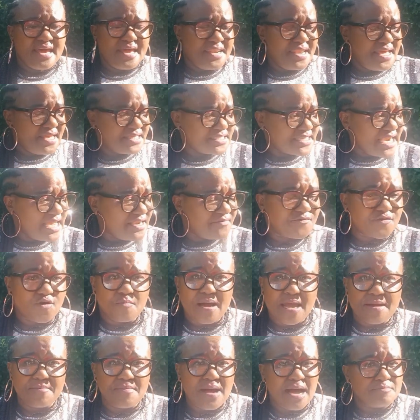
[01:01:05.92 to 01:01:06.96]
extract from
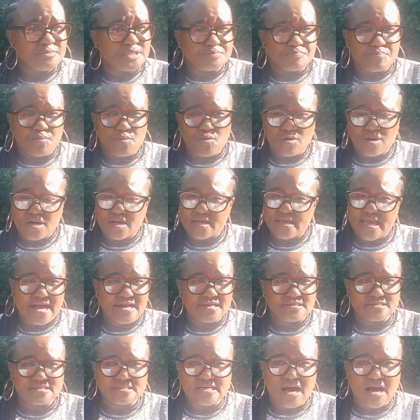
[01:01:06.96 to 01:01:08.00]
my mom's book. Yeah, I